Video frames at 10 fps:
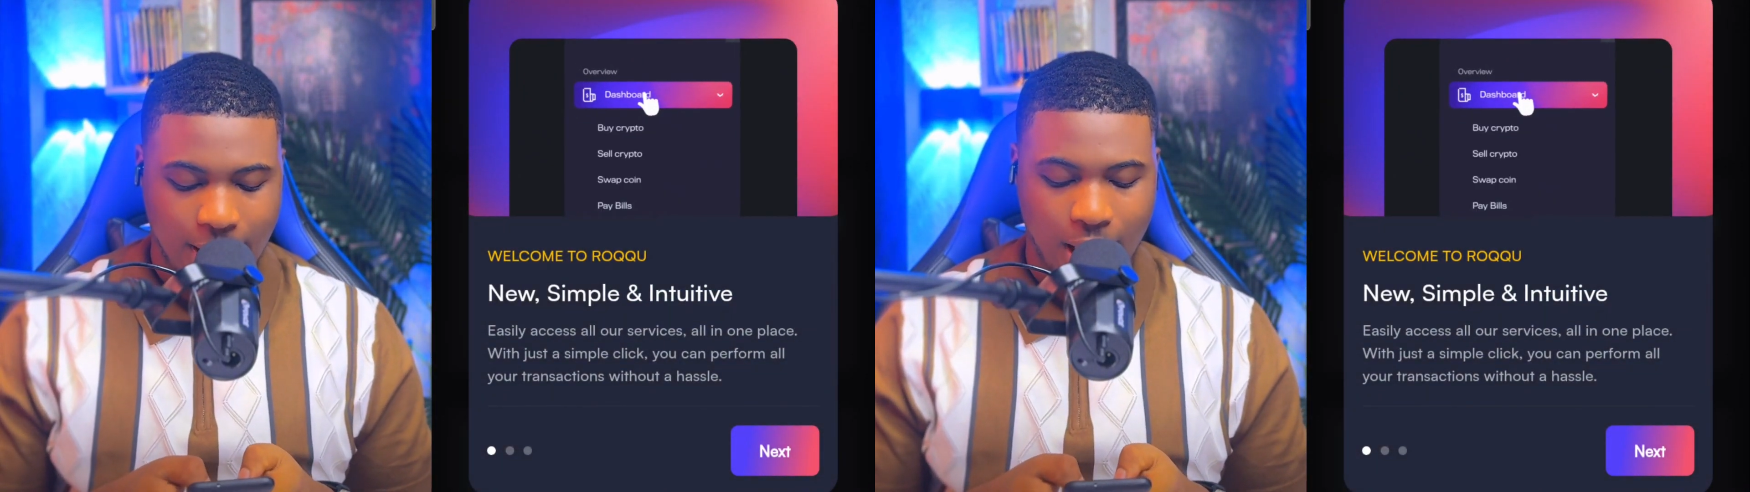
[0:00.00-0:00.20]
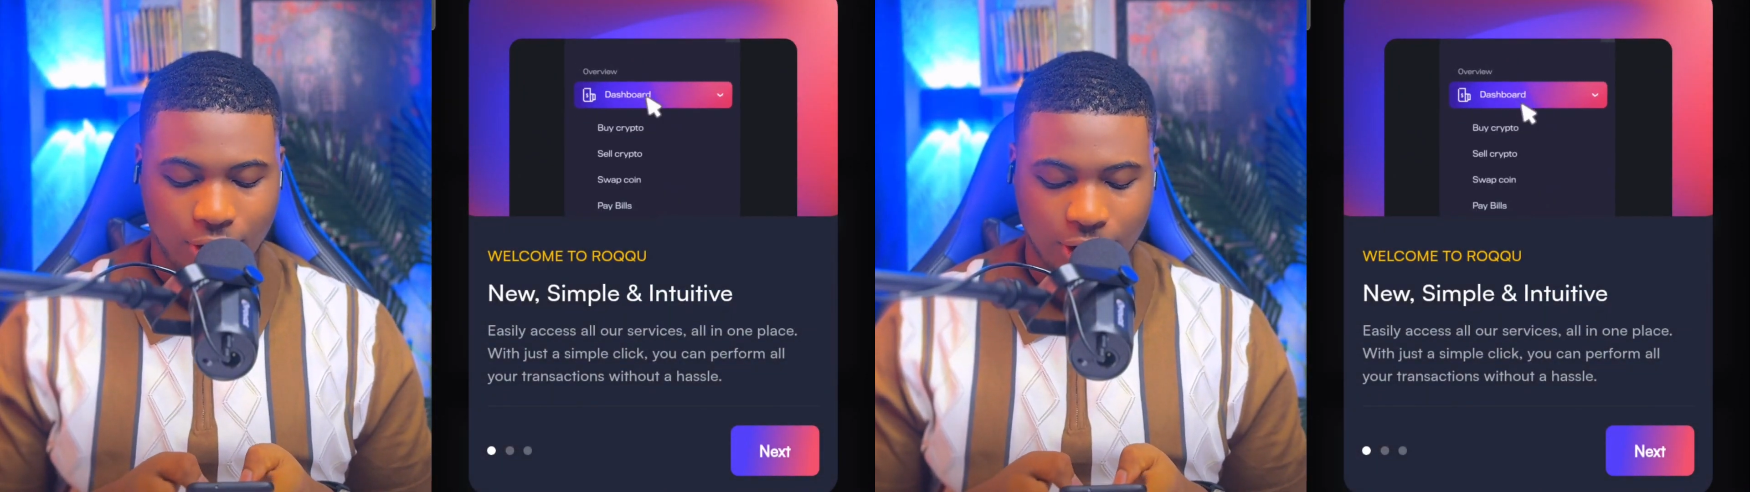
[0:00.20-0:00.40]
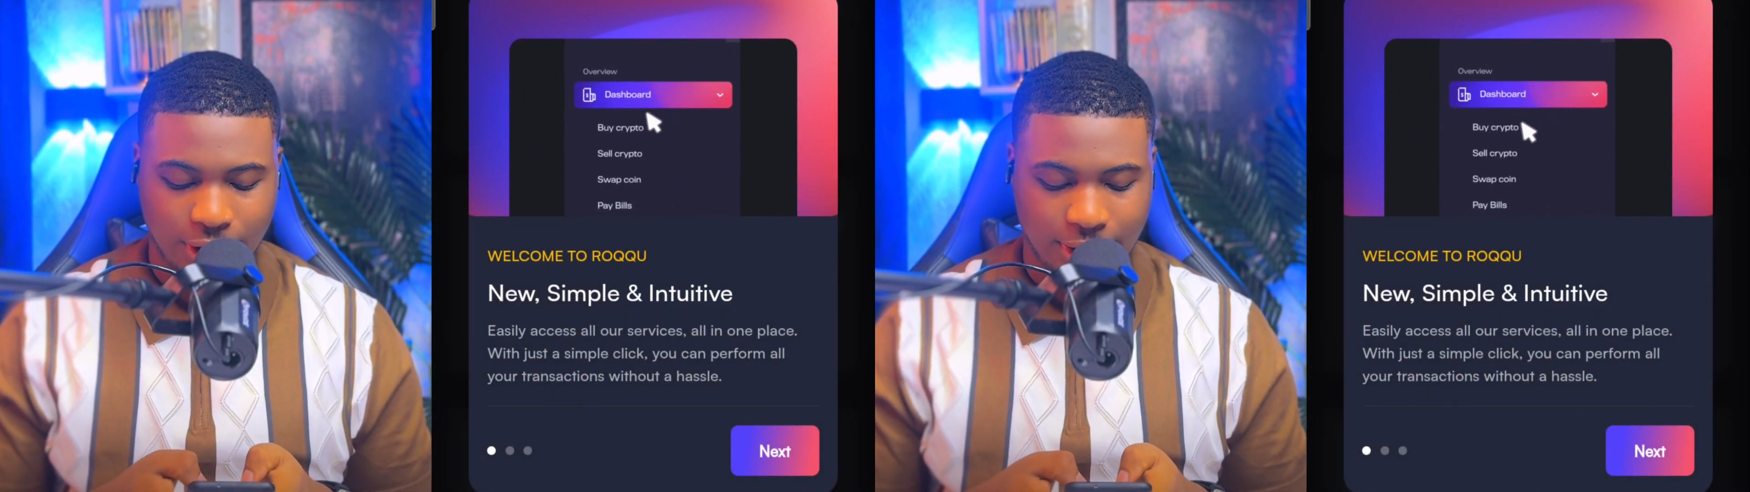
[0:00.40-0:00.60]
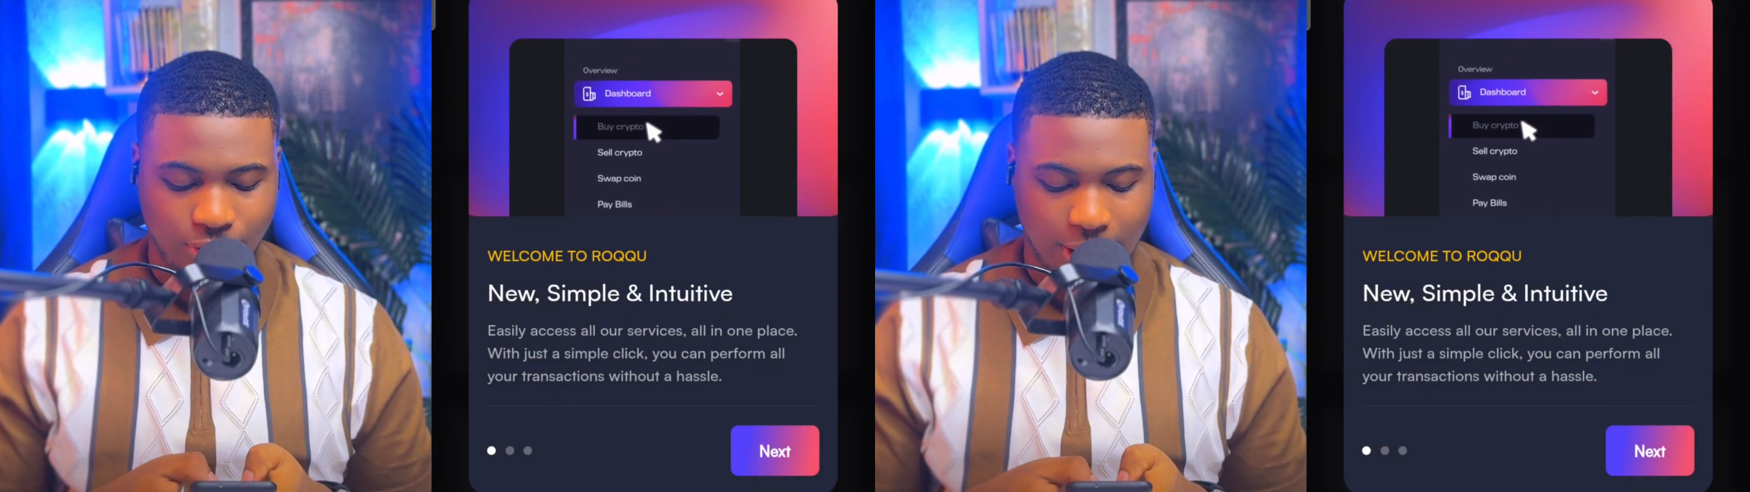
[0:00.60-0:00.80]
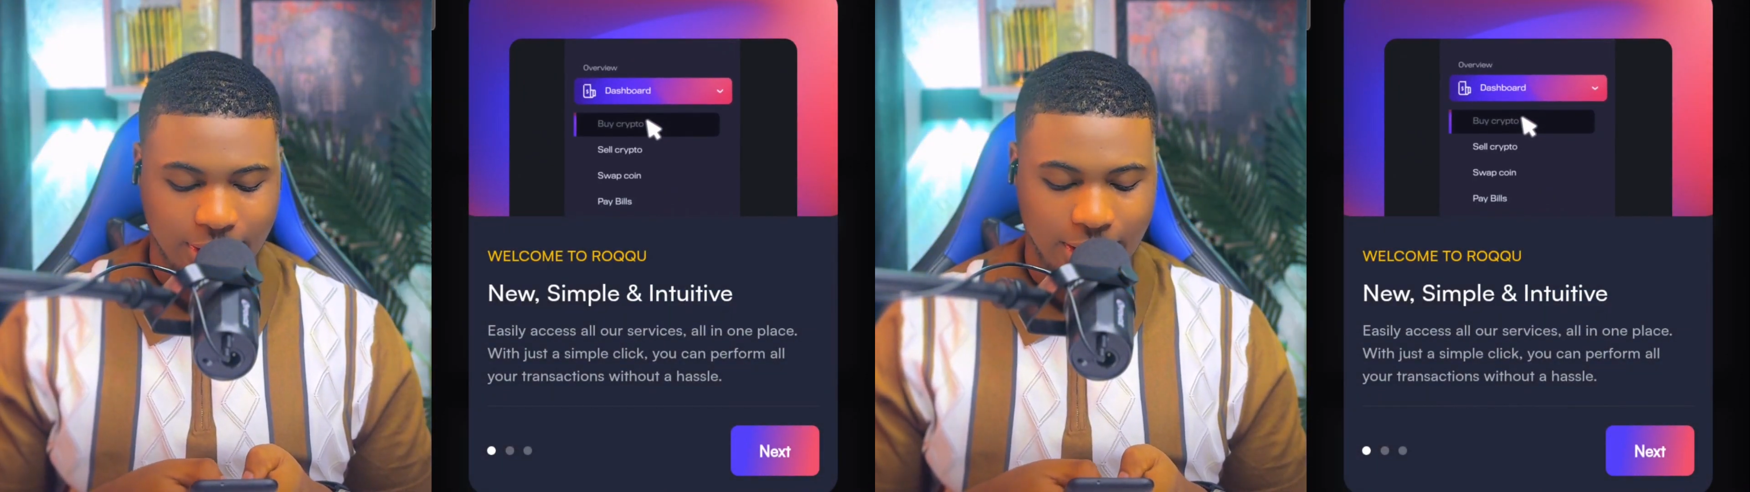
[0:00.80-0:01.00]
I'm going to see
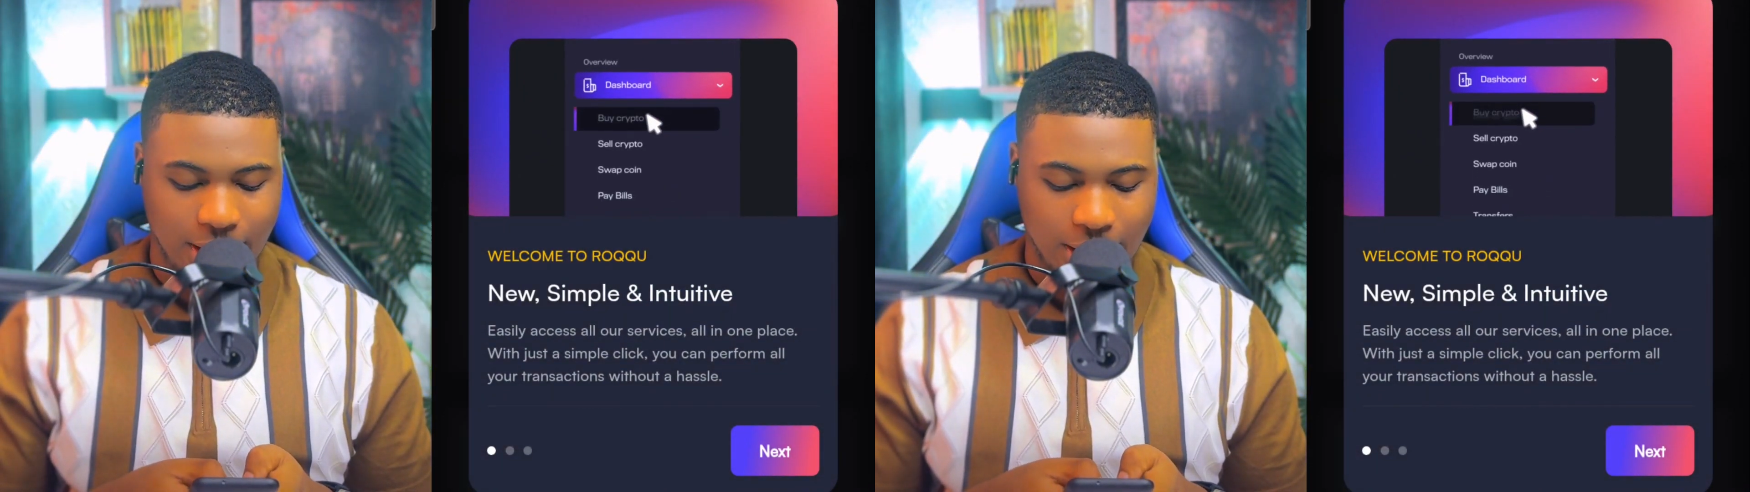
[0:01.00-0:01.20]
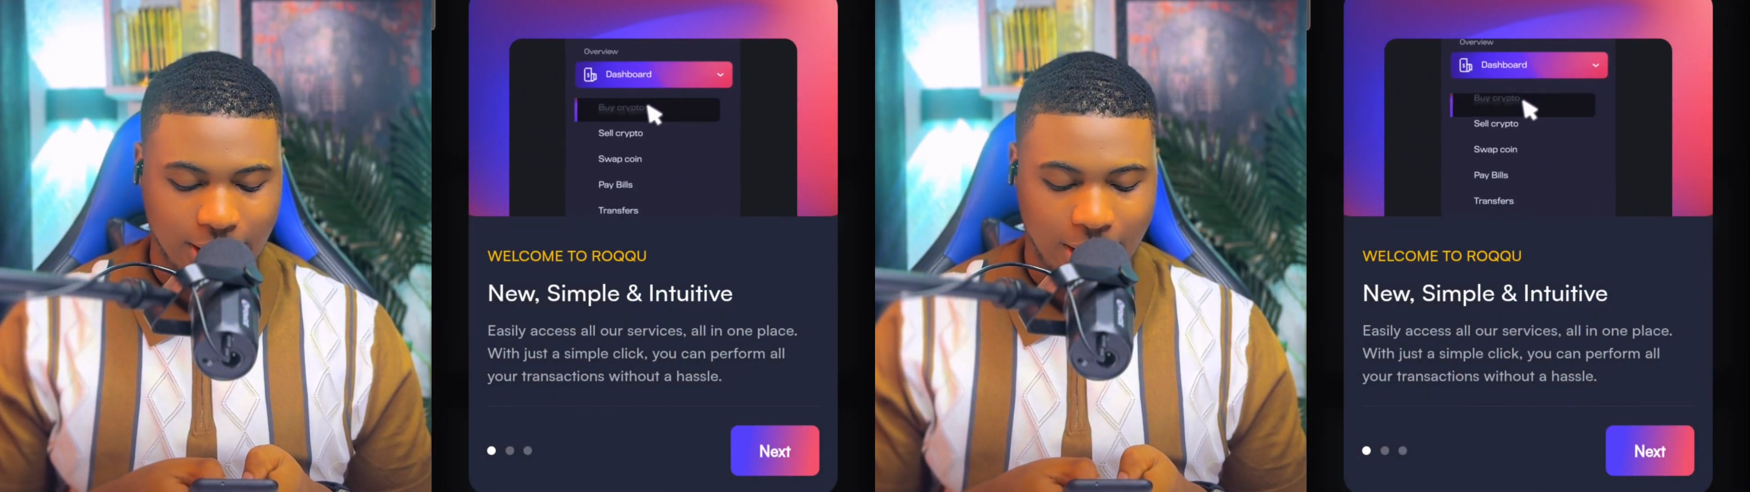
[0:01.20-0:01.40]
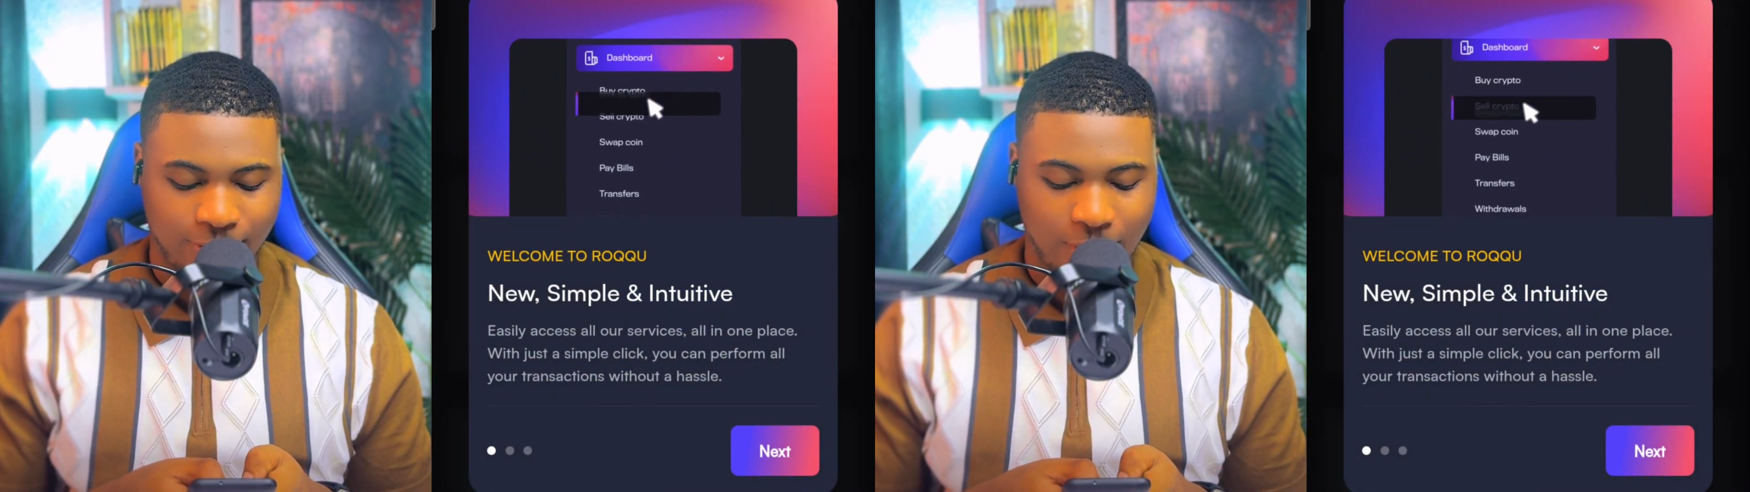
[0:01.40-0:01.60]
right here that I've